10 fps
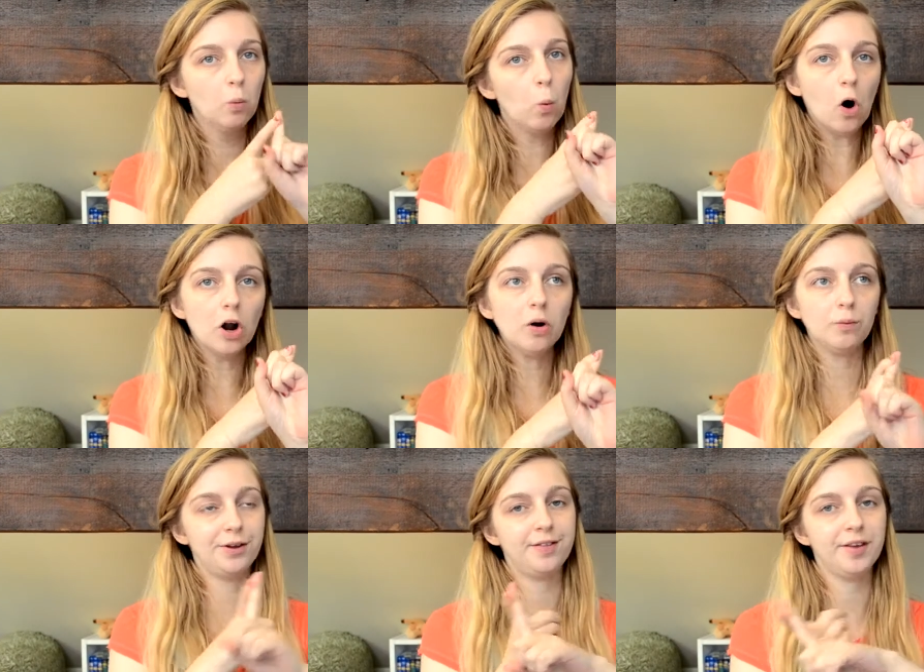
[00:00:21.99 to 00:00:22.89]
One
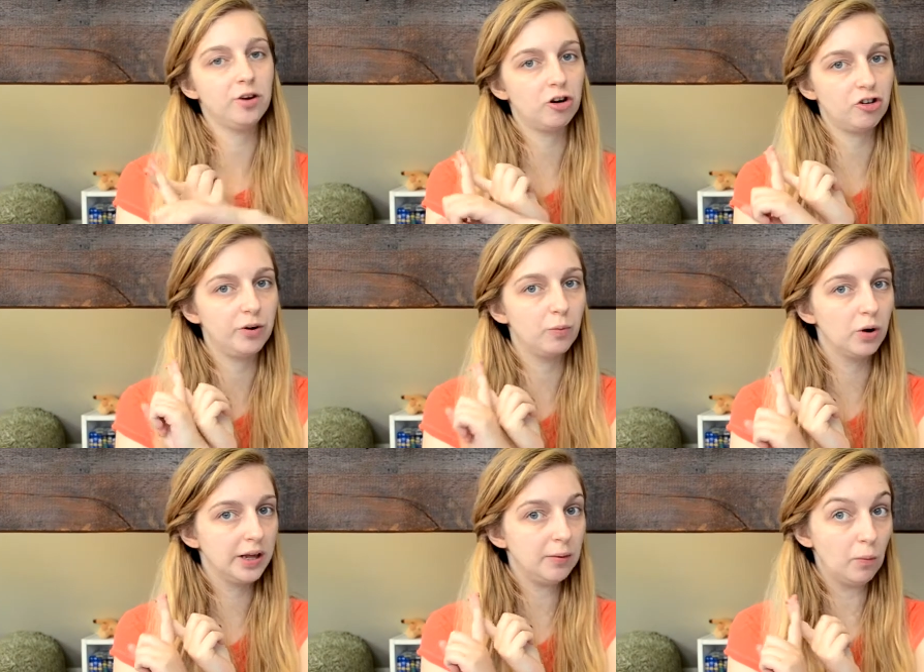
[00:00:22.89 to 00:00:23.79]
was the Yoshi
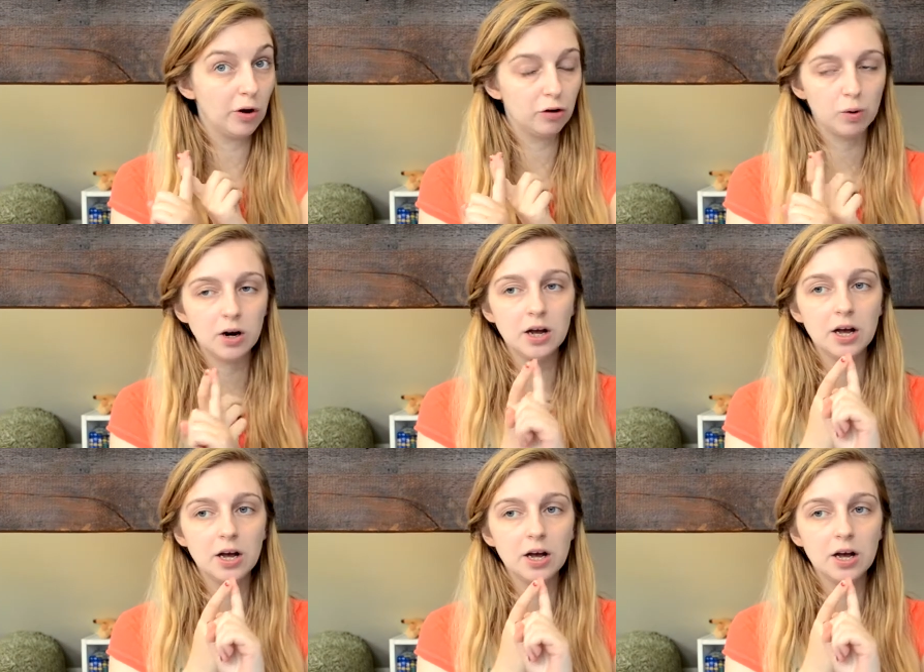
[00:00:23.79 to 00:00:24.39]
Woolly World one,